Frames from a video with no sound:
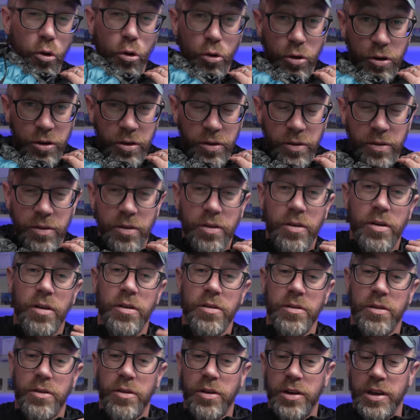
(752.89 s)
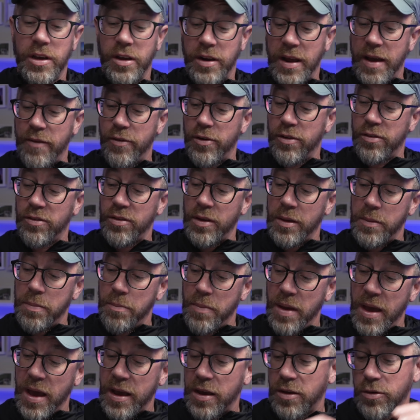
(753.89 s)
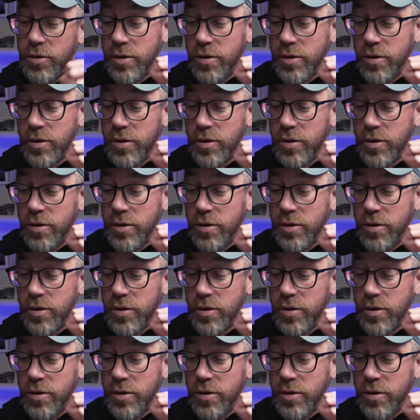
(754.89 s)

hood, like you'd have on a sleeping bag.